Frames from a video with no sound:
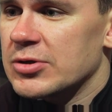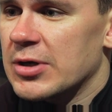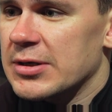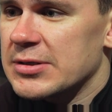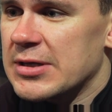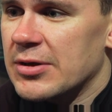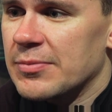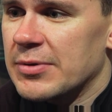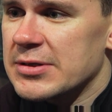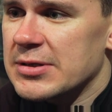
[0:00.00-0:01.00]
try to sell the
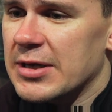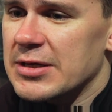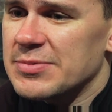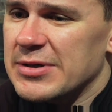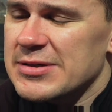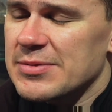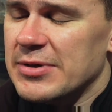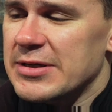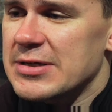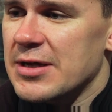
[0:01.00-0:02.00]
place to the guys, because the place